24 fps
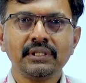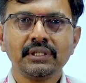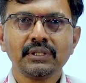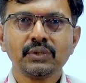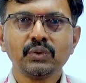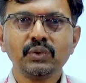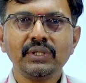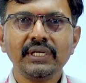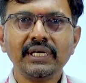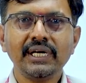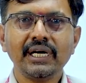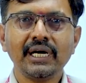
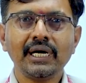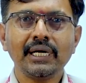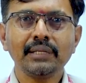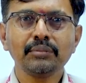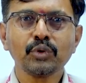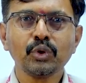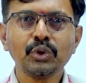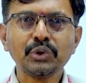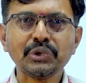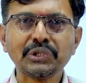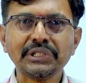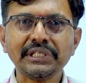Today I am
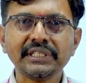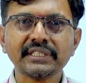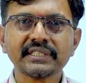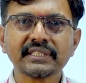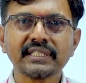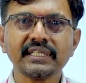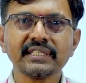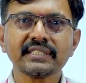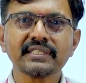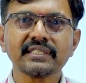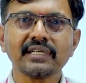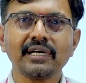going to
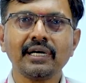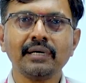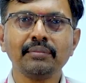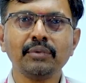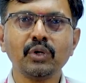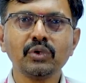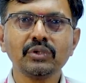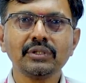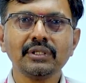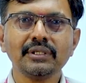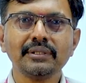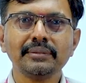discuss
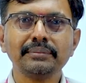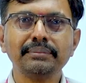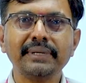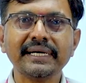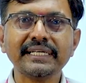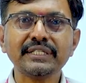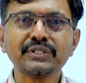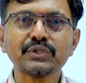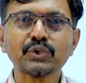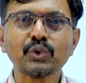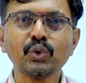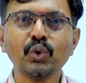about
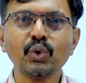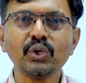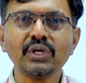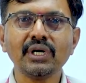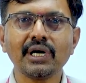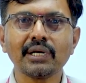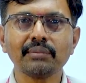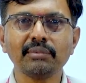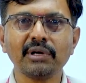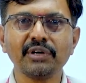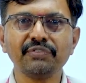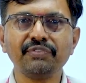Boyce-Codd
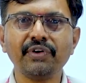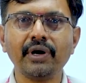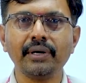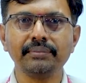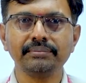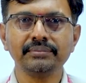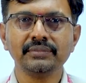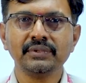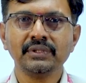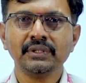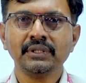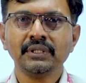Normal Form.
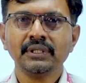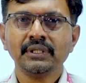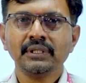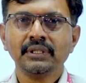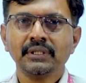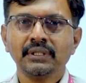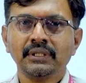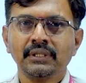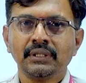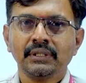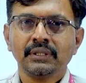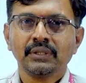
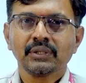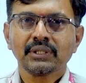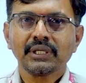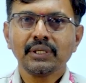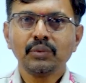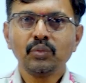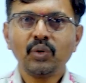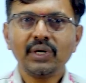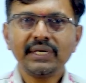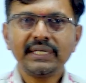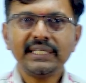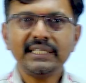Okay,
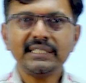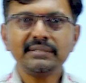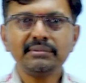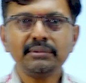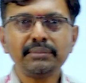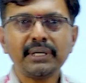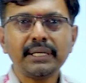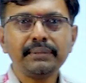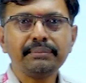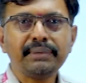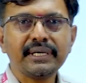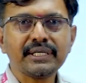what is meant
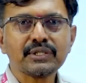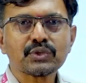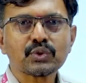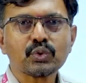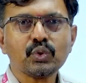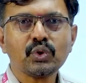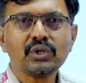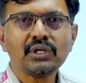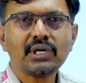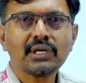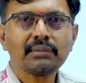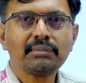by
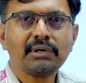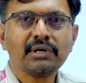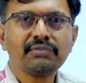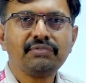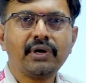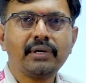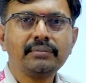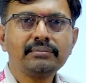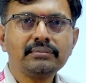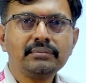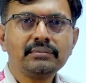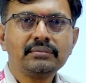Boyce-Codd Normal
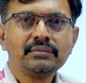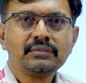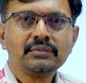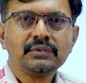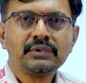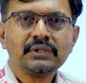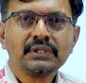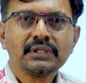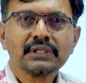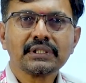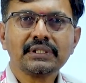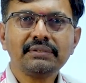Form?
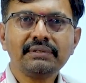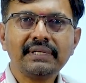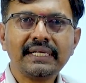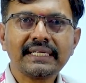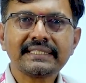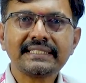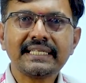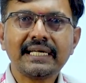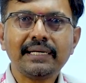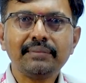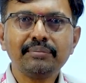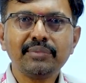Given
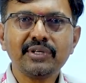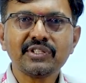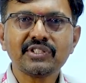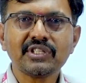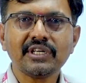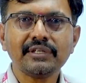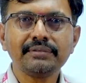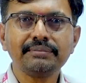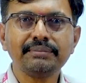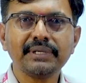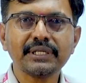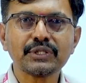examples
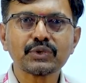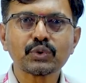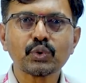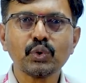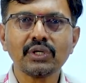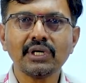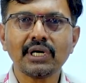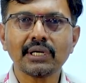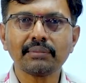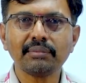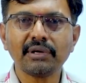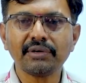of Boyce-Codd
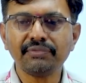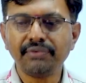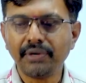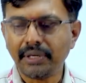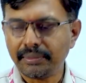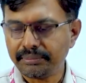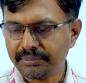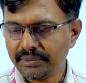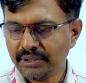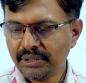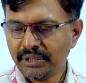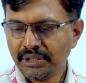Normal
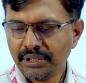Form.